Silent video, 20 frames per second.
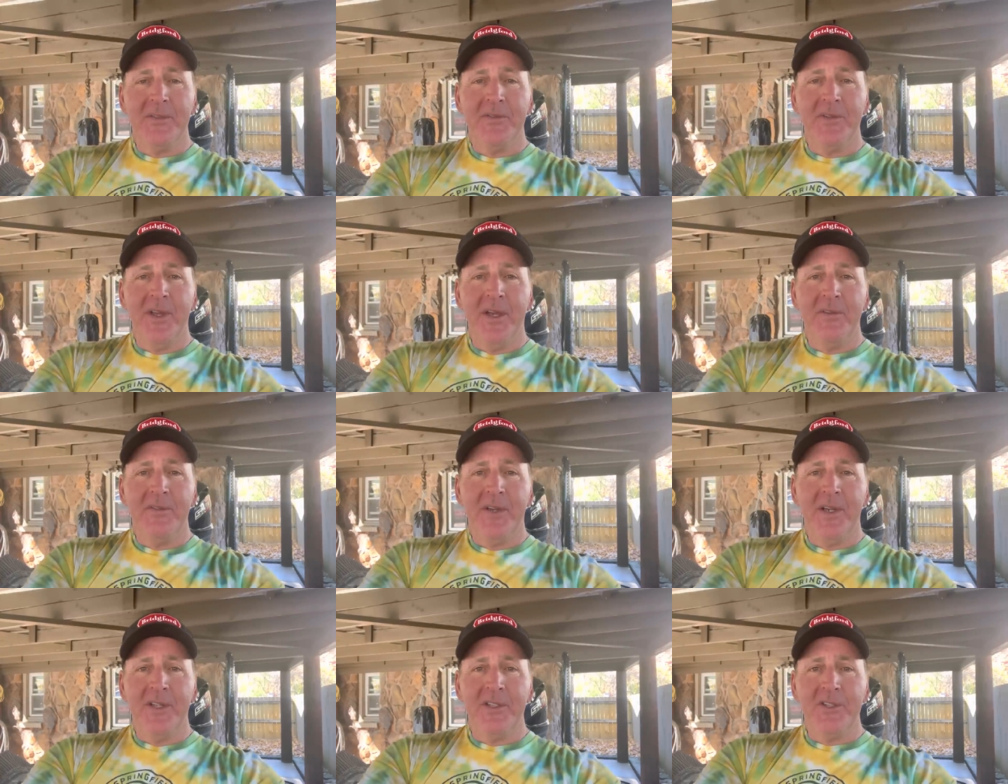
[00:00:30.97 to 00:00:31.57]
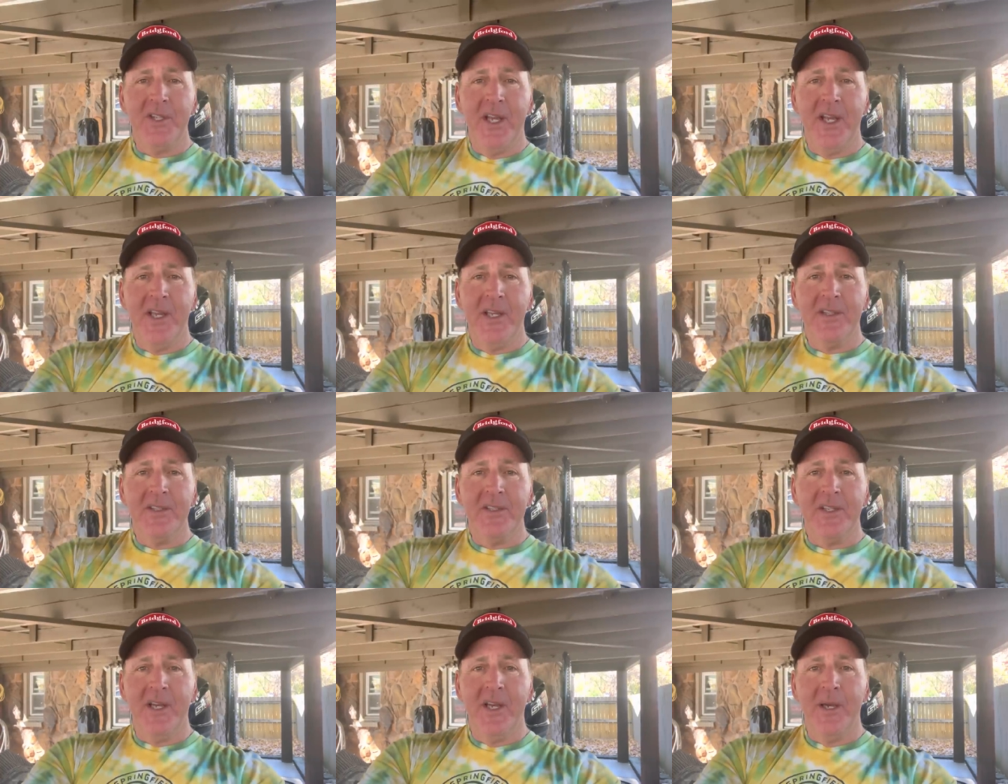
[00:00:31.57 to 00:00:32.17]
if you haven't had a
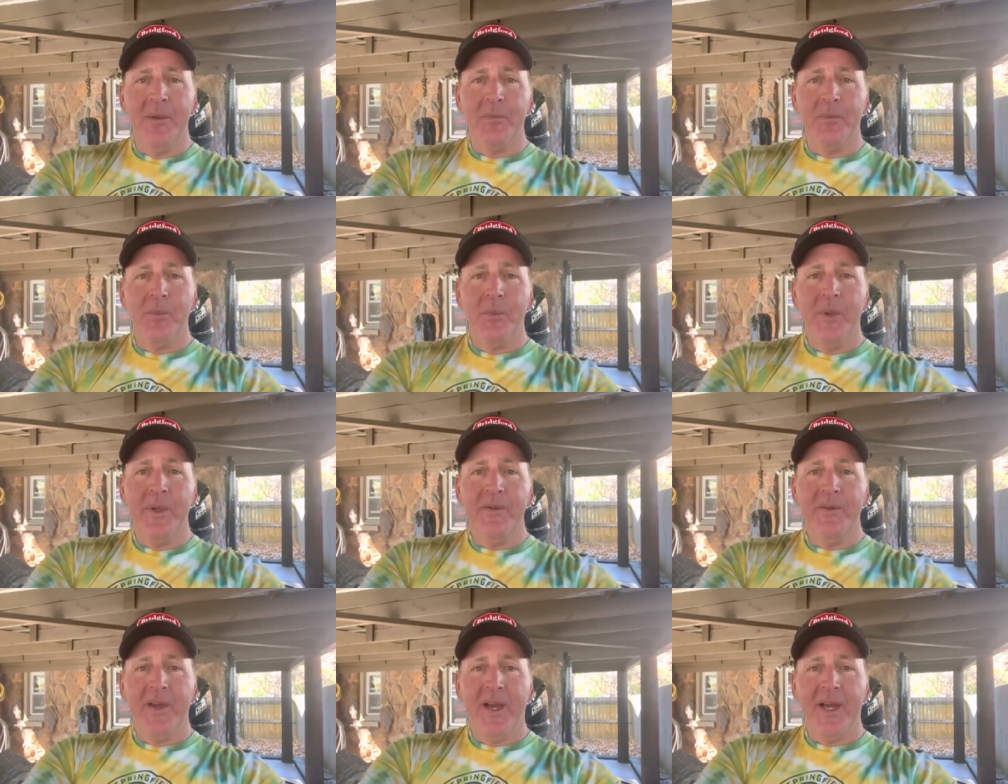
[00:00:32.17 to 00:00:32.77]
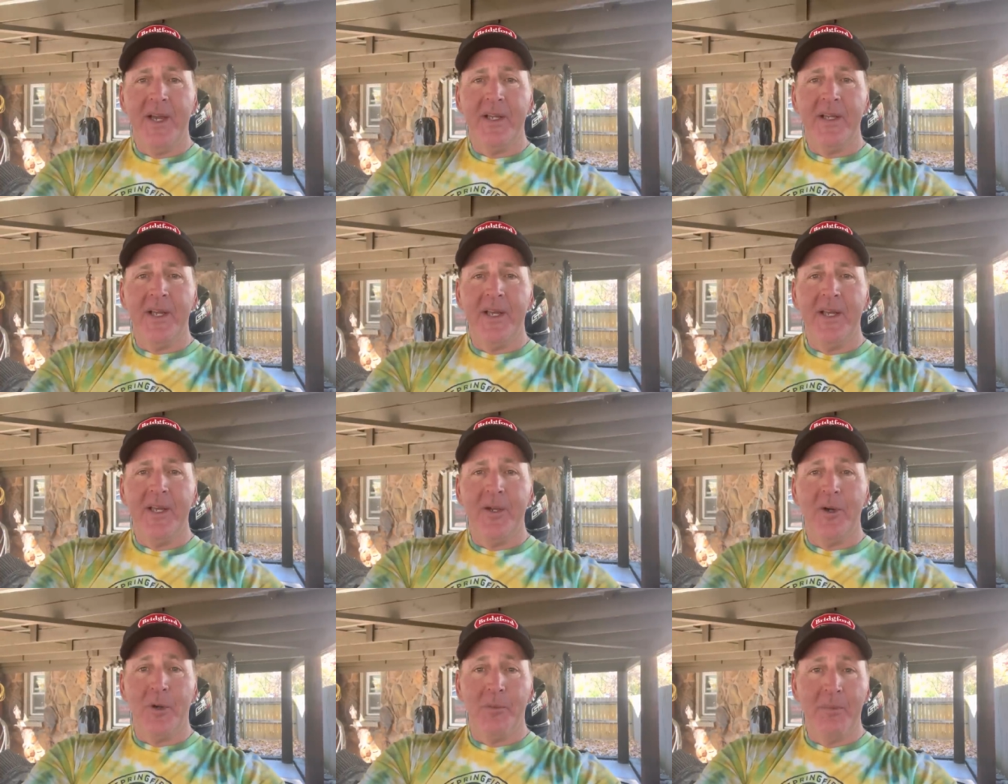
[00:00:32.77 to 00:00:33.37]
chance, our
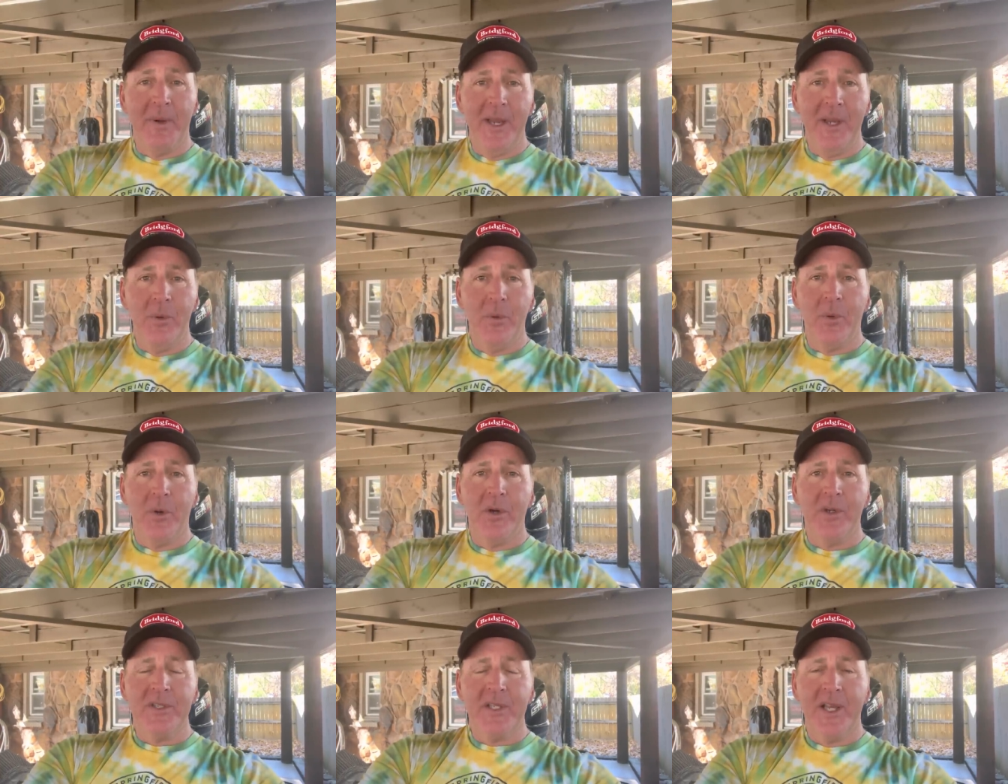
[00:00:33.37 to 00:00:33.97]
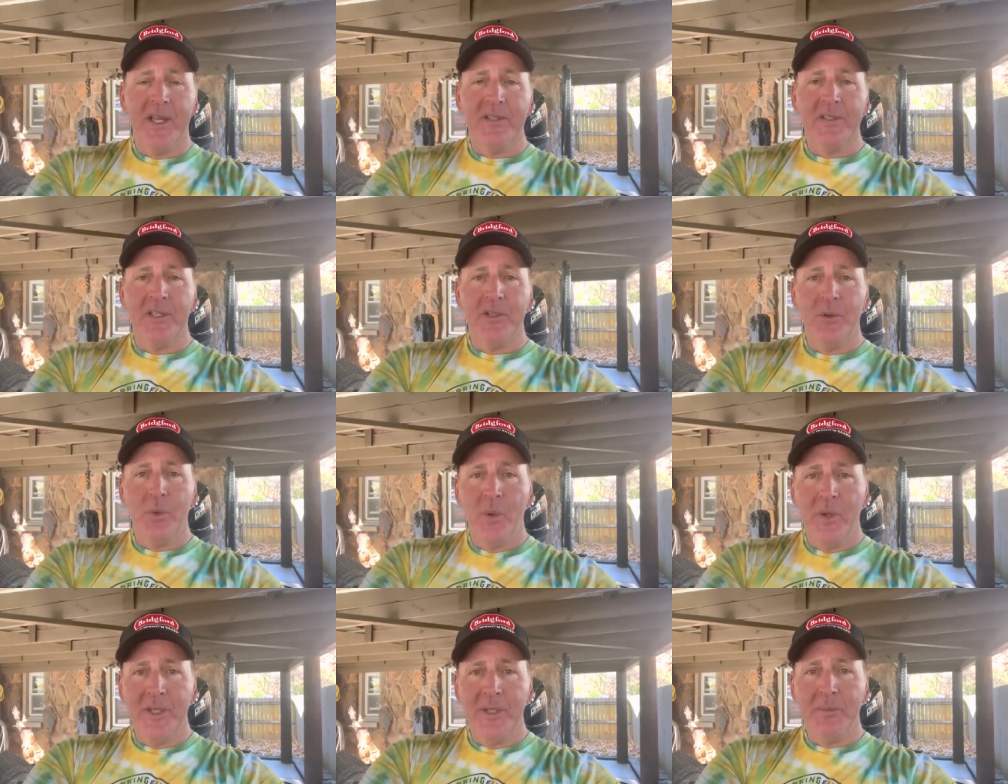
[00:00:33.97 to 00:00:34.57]
Baitworks has a
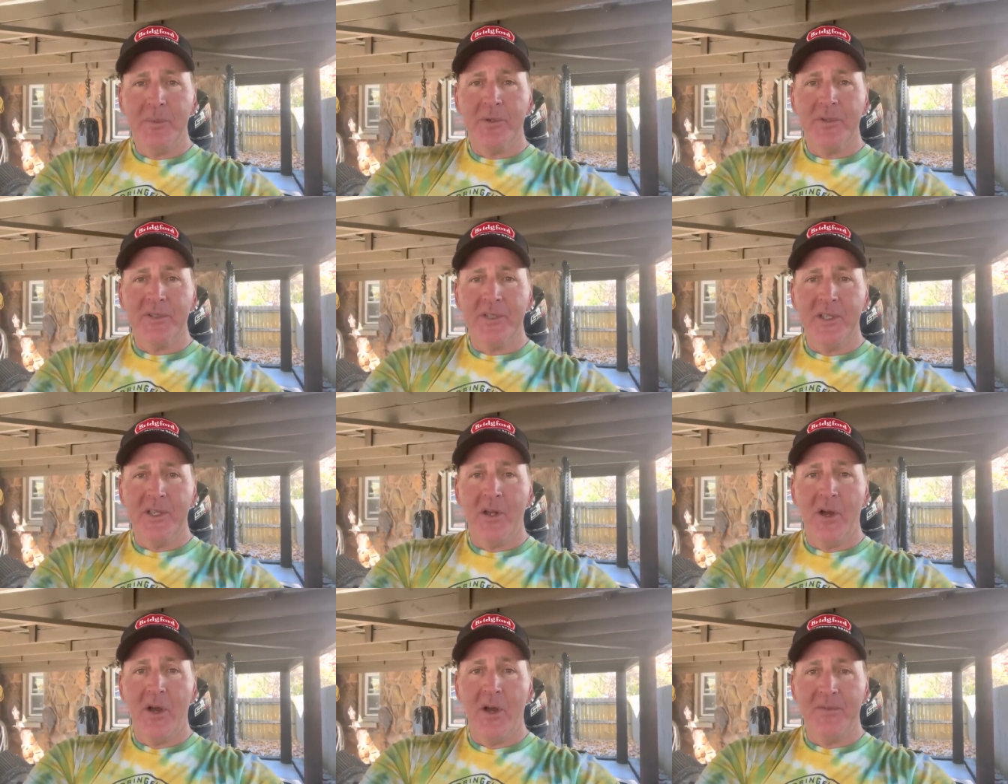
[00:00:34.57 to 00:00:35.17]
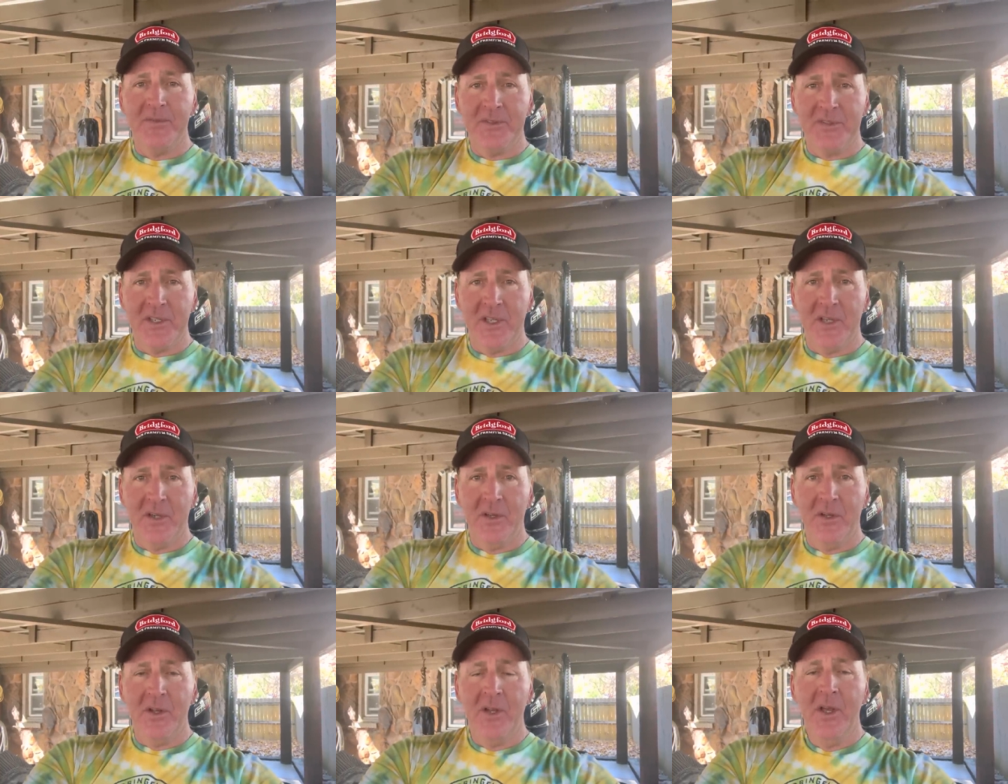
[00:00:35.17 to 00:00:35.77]
20% off
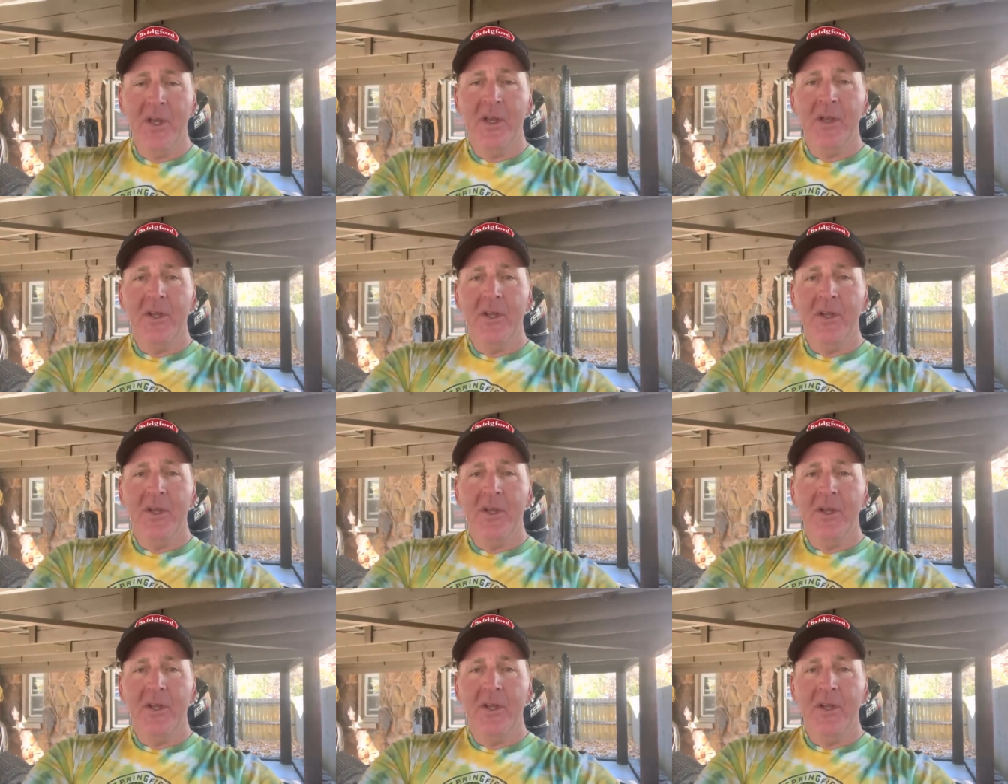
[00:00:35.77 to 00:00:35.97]
sale